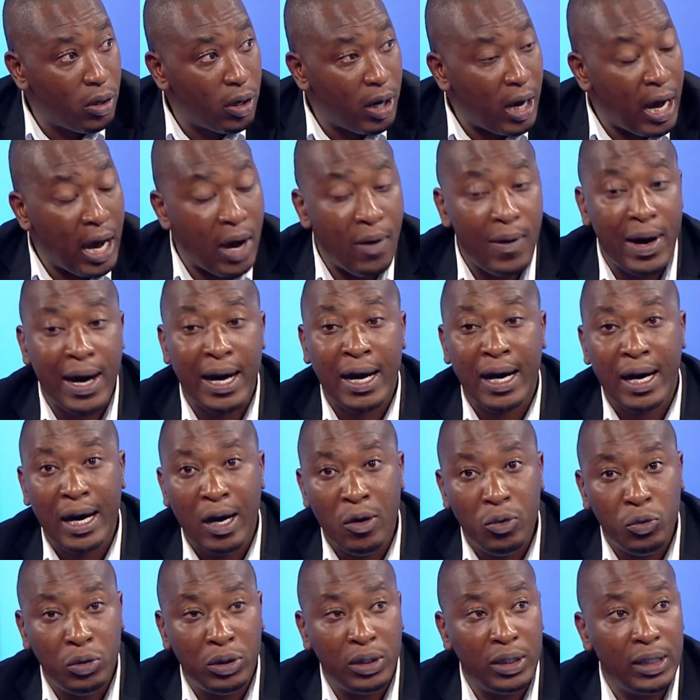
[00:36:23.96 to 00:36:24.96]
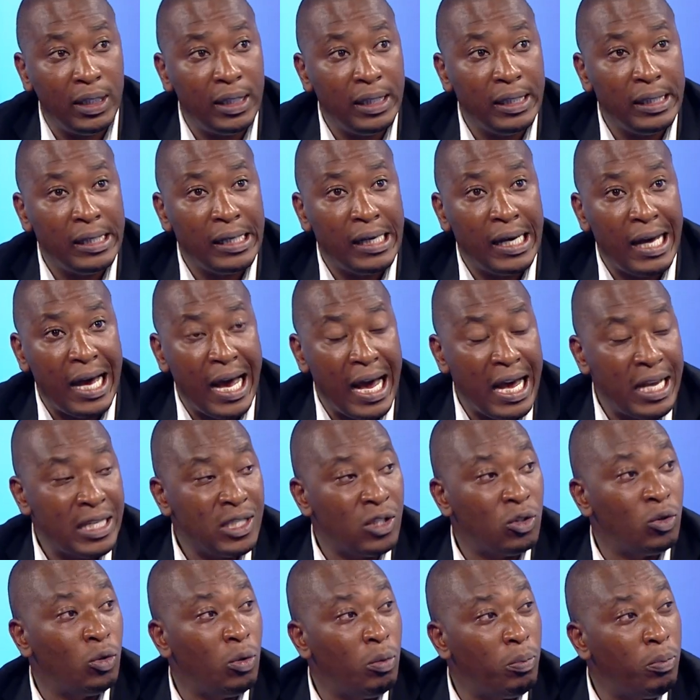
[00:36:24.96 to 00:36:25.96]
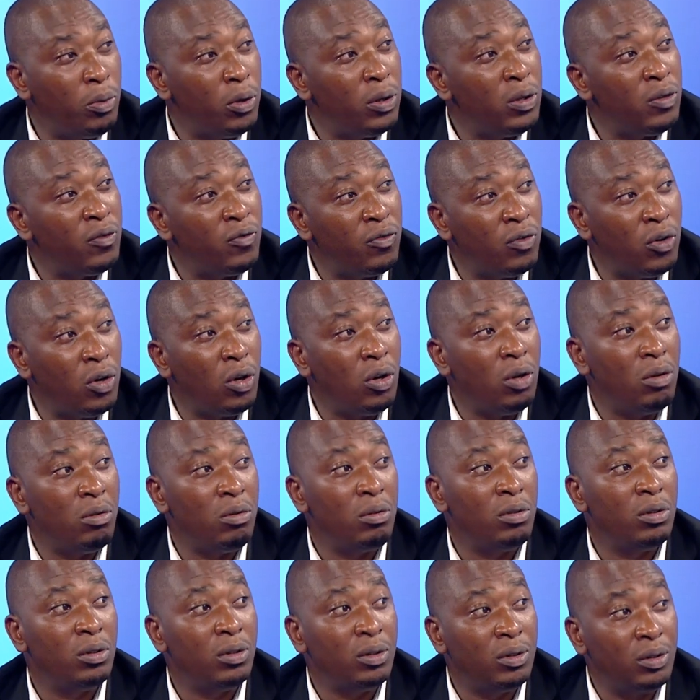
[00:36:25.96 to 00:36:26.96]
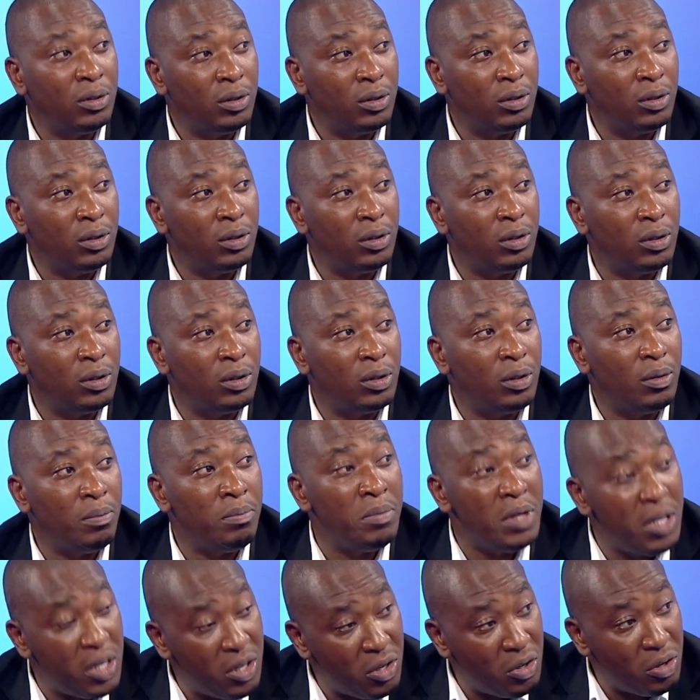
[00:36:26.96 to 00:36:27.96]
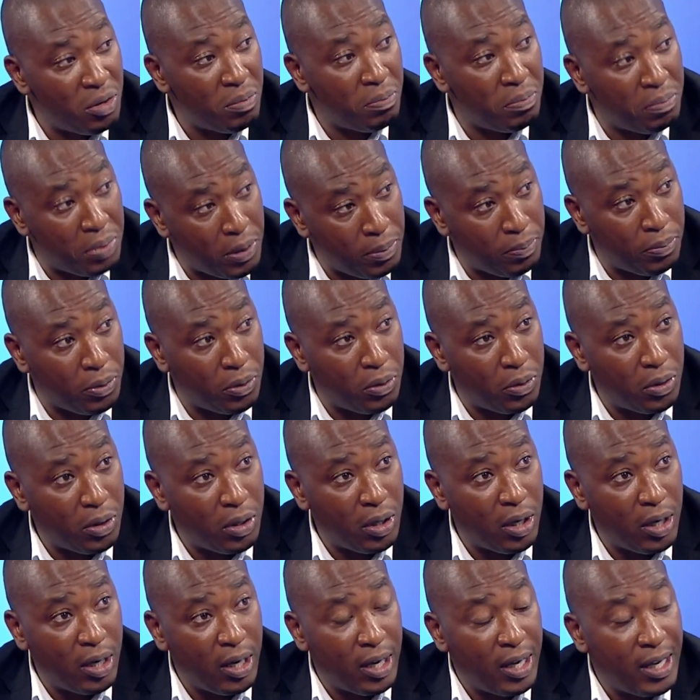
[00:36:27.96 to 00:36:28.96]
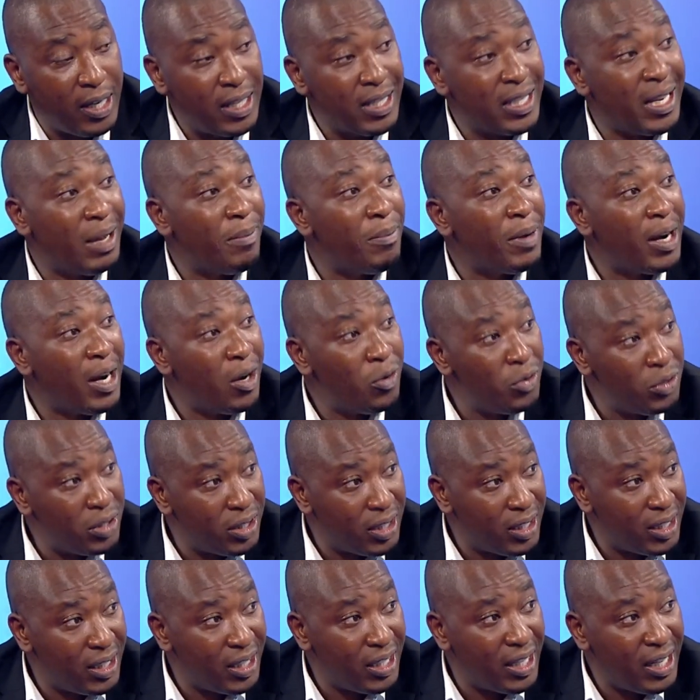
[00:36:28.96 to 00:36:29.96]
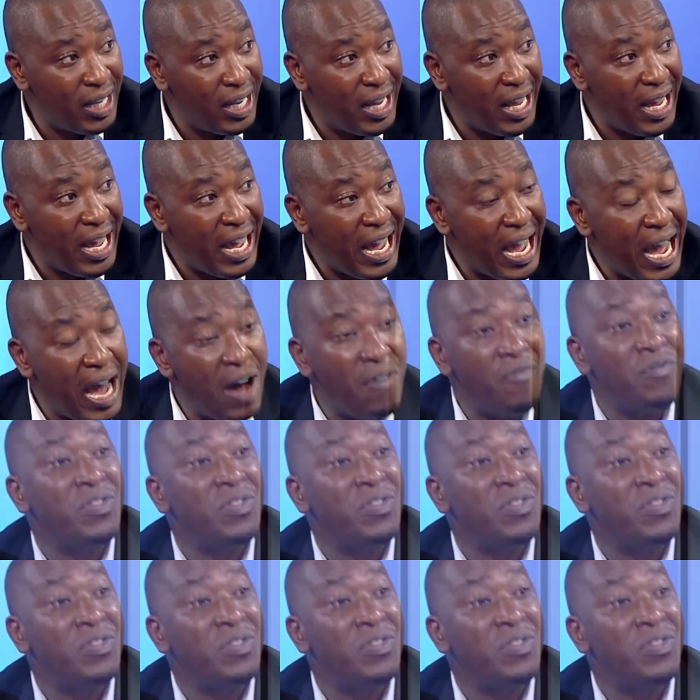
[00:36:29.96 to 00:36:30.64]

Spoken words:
Our county has 2.4 million people. Some county have